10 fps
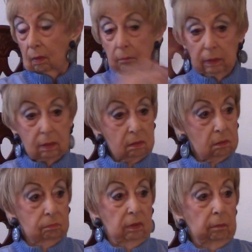But it's
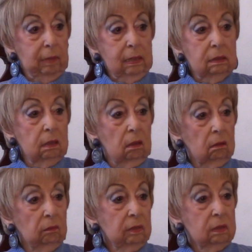amazing, all
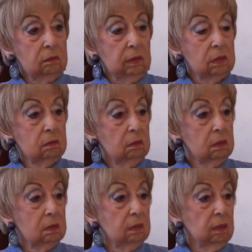of these
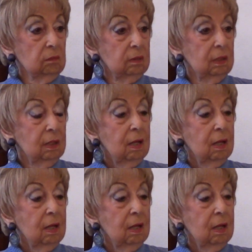restaurants and everything.